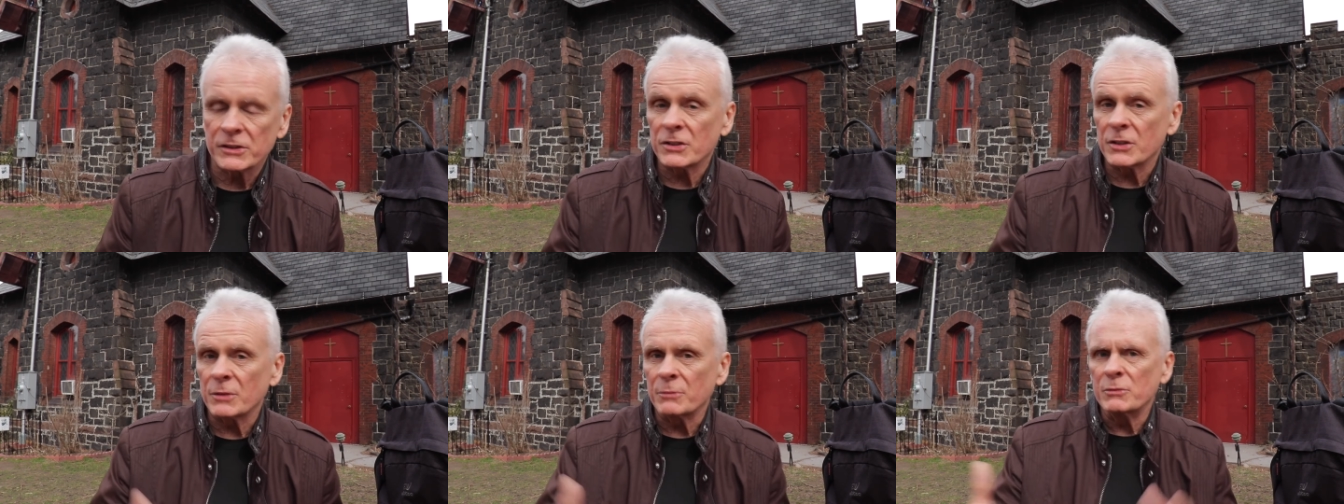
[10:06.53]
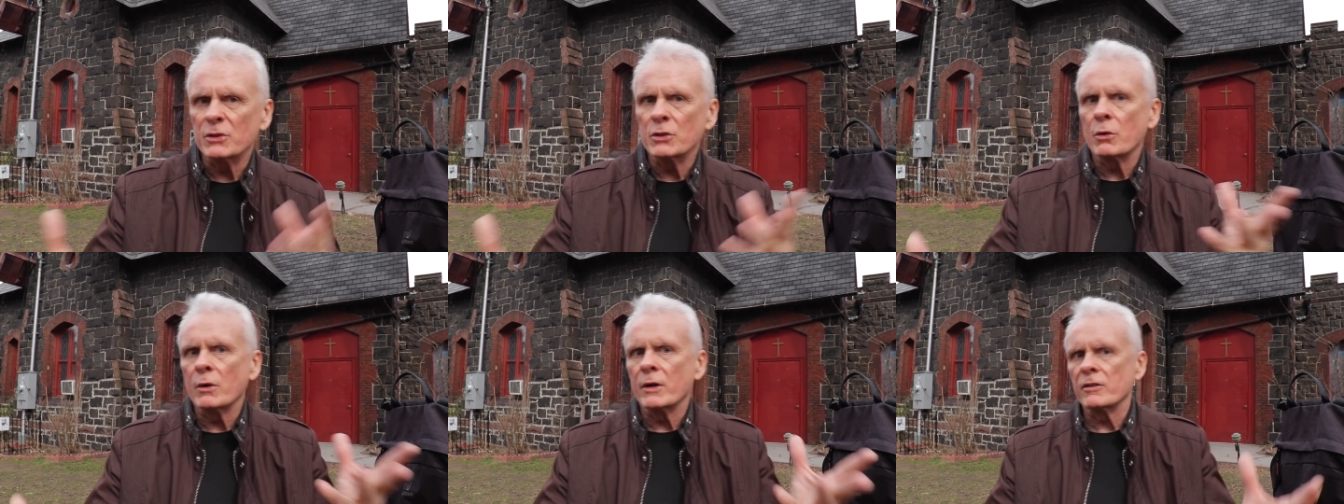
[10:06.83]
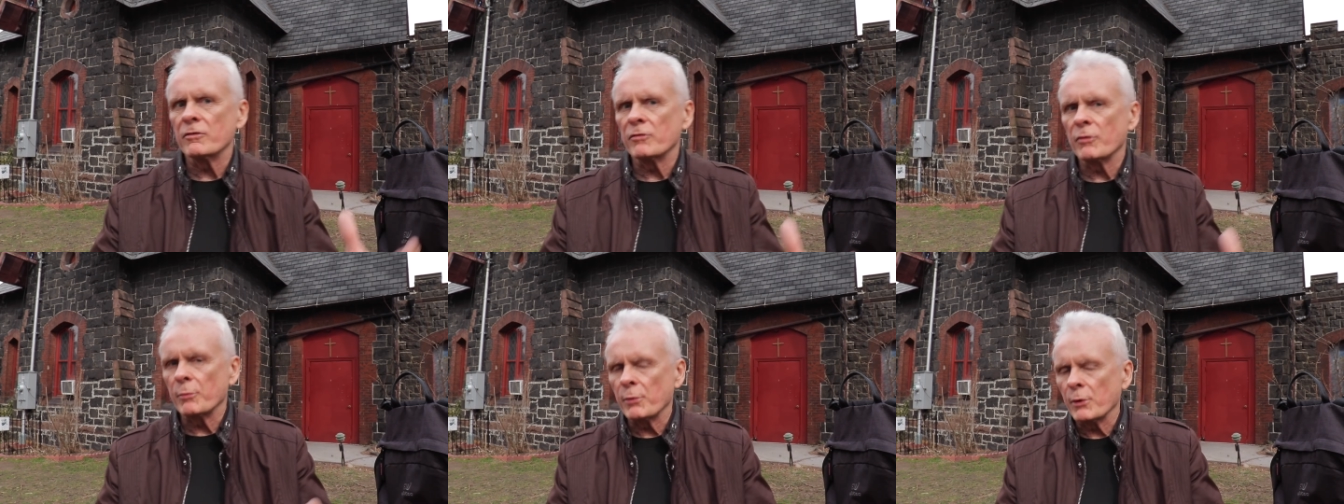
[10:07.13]
some new way
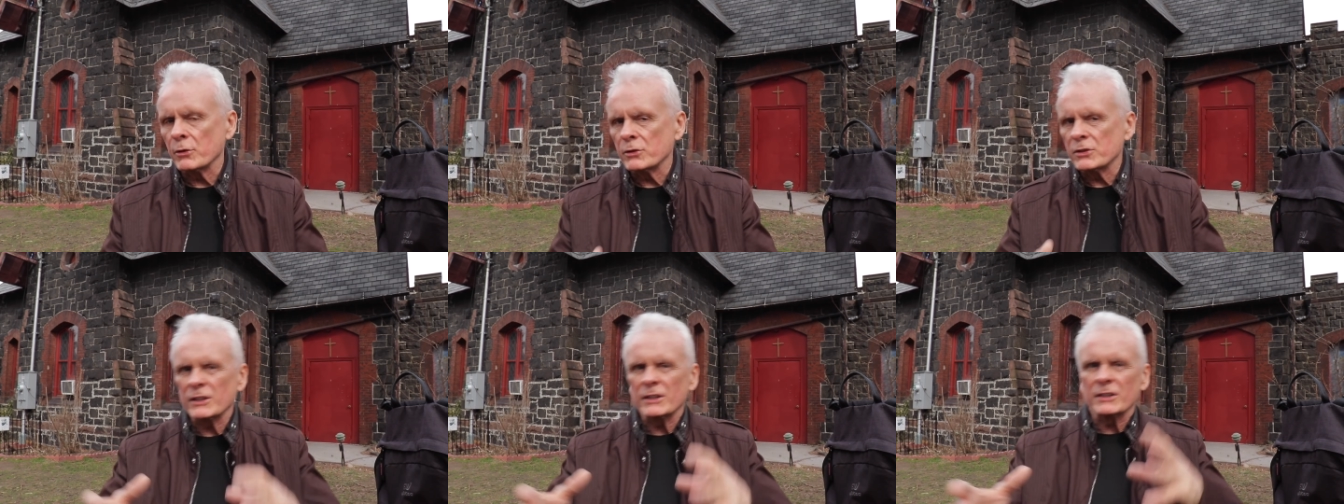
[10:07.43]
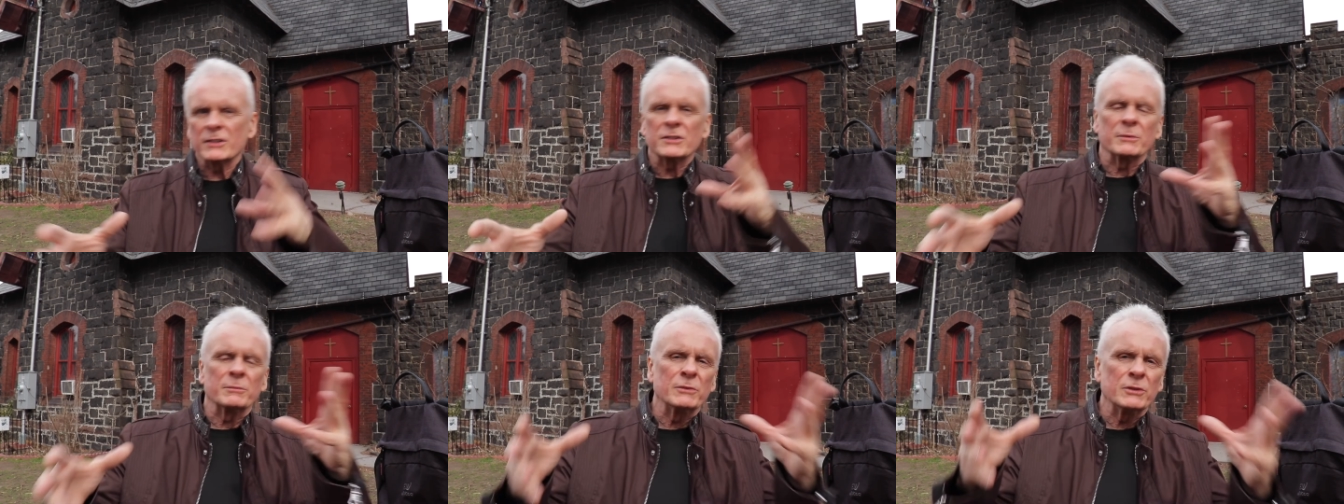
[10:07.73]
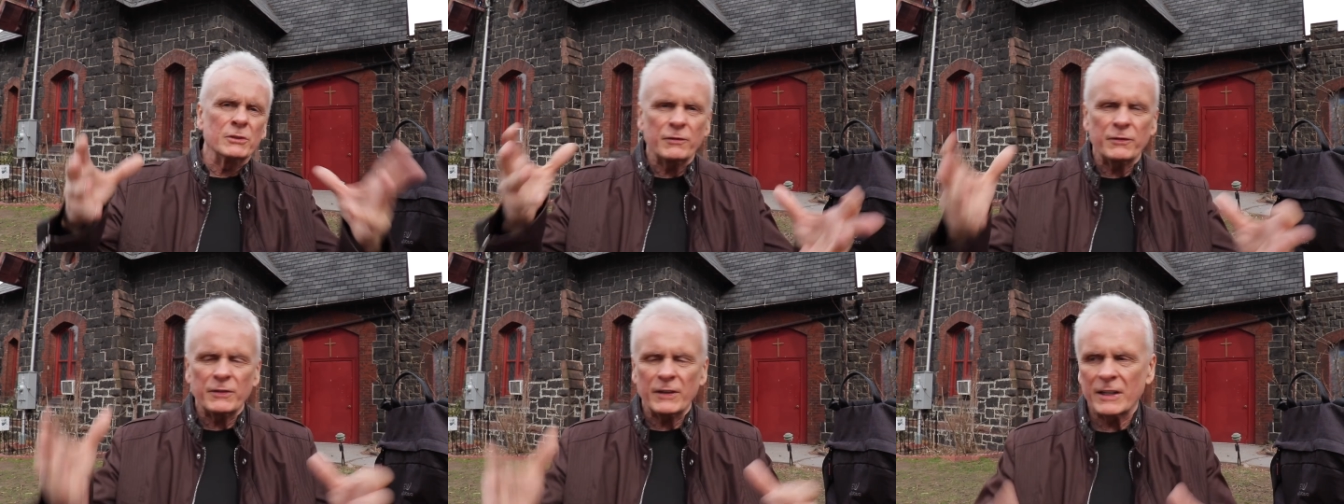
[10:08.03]
of approaching it, some
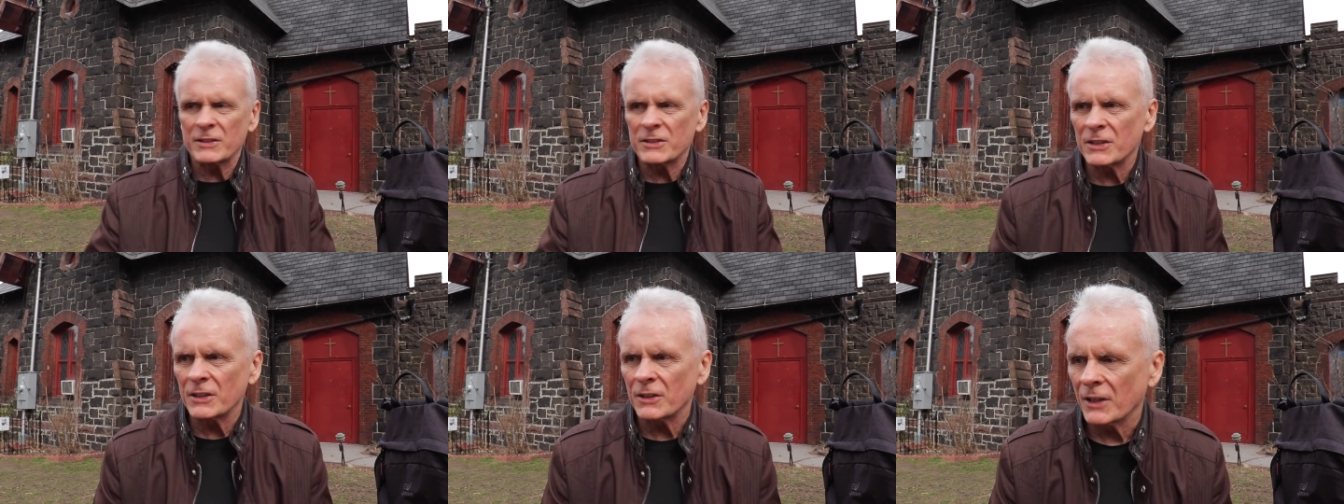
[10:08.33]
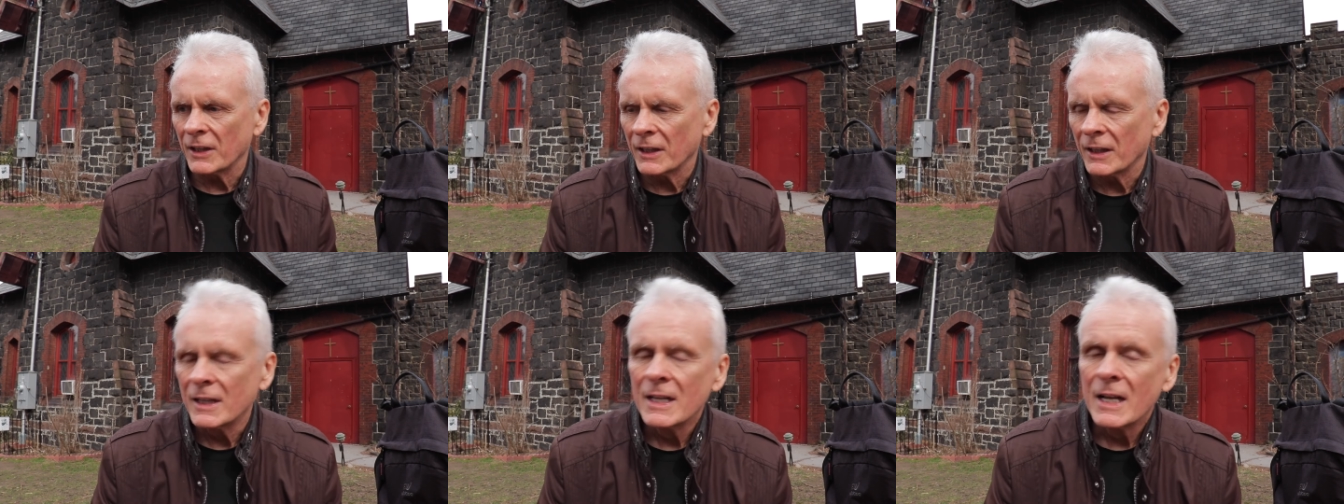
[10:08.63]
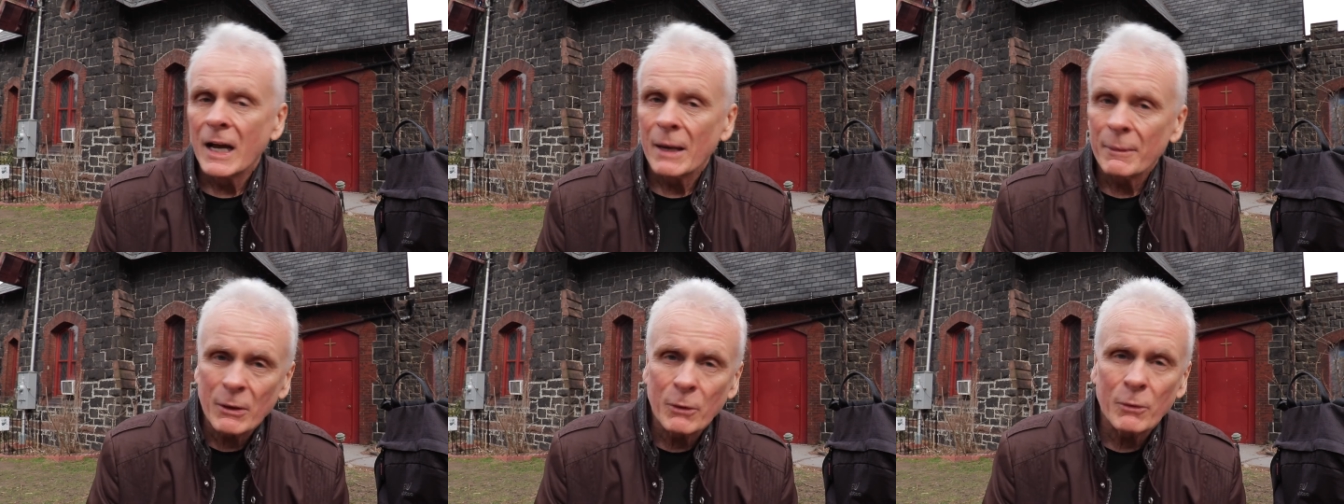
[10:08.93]
new fancy thing?
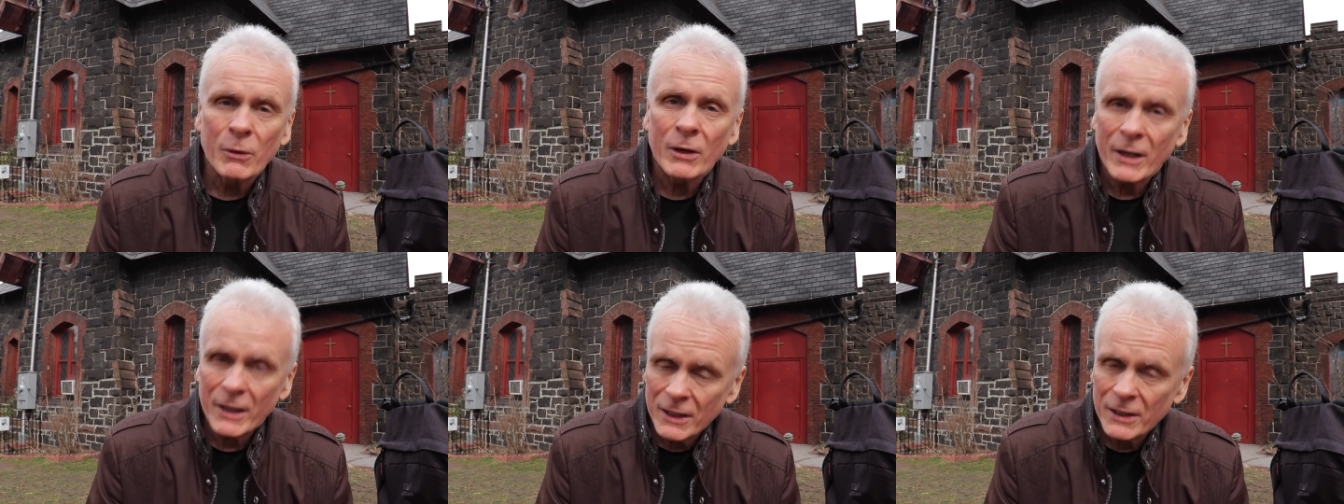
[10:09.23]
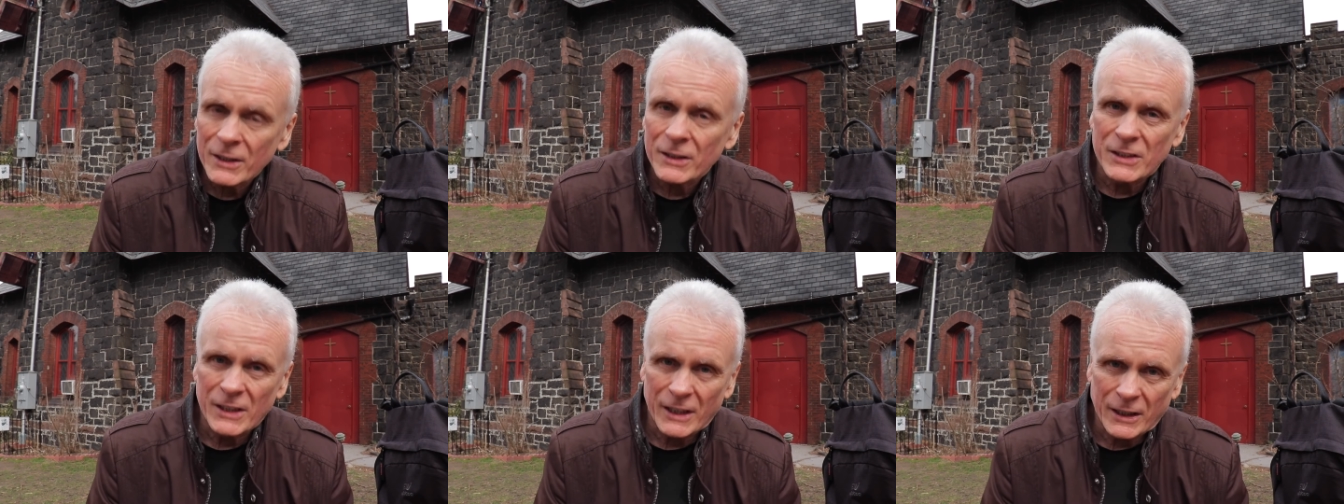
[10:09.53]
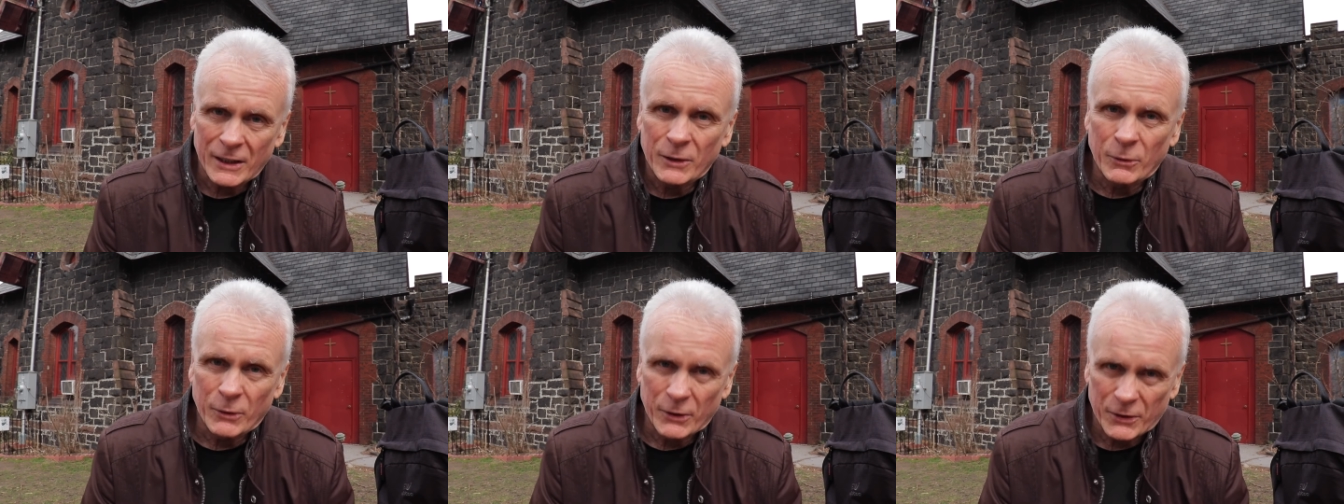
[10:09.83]
I mean, we're
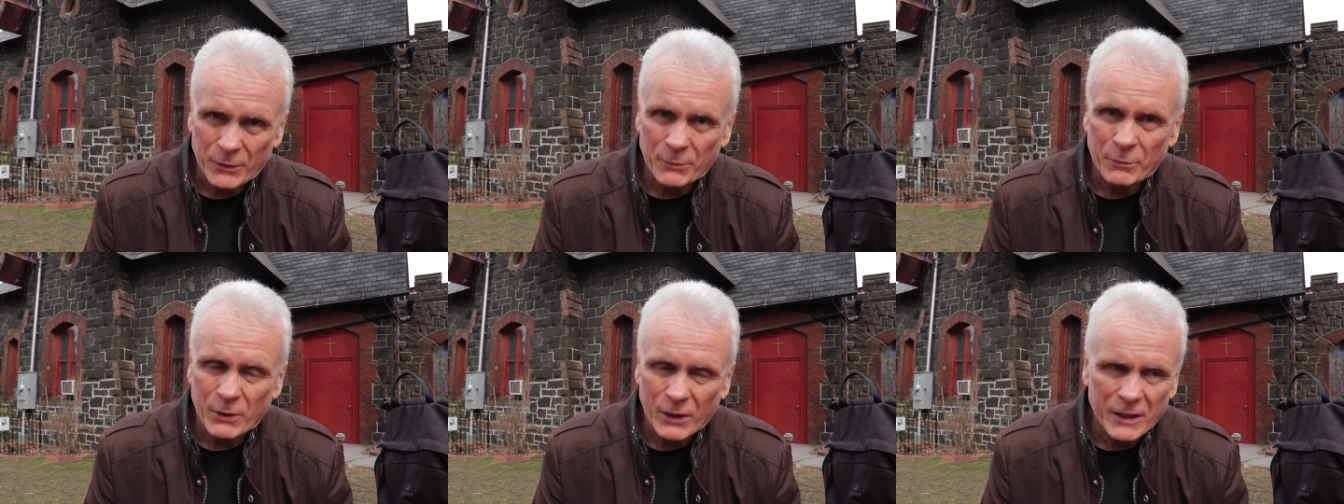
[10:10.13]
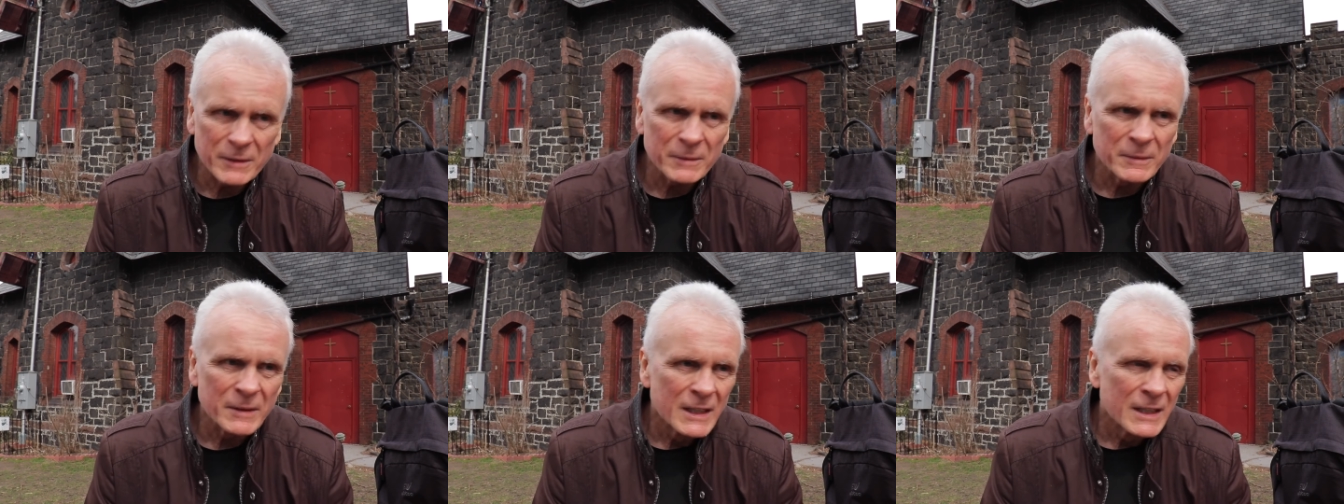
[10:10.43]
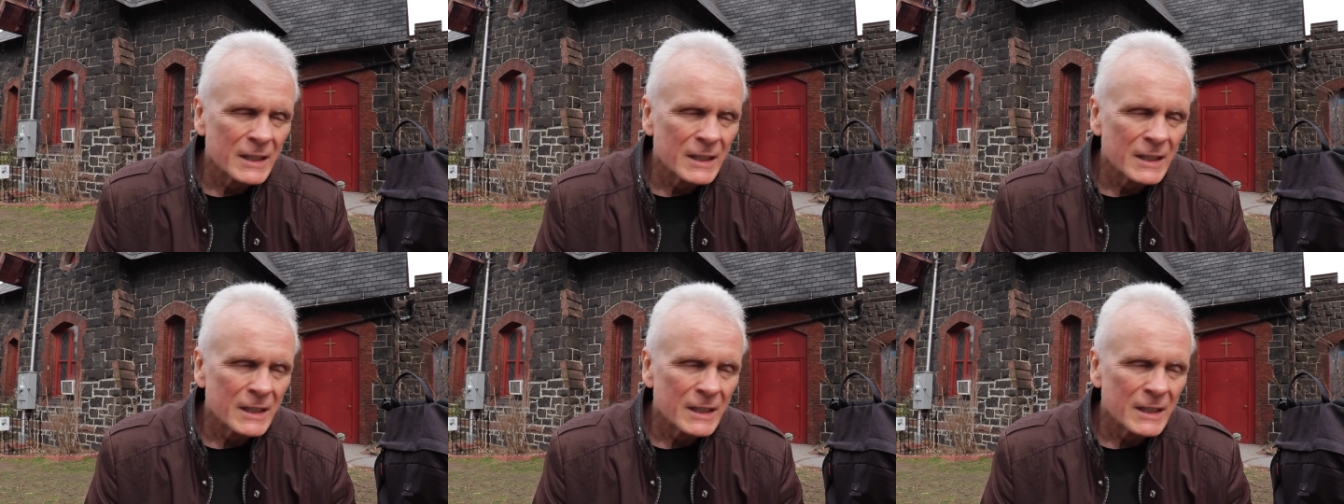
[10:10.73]
inundated with them, right?